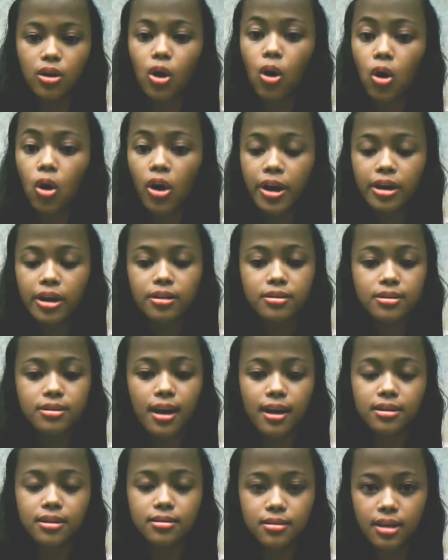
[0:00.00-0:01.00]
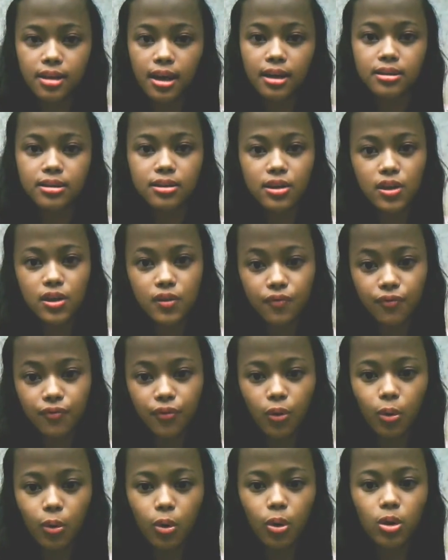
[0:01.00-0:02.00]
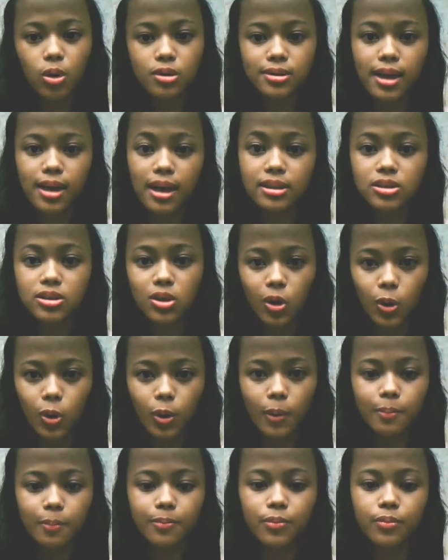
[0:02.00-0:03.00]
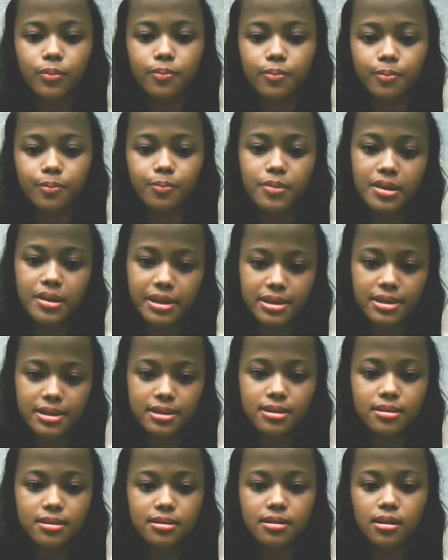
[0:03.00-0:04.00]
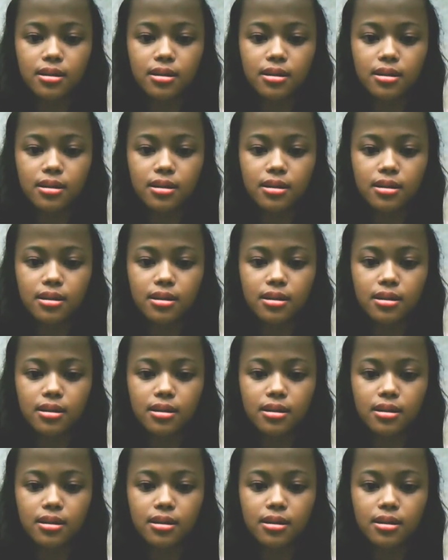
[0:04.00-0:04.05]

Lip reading: org, .net, info, .com, is,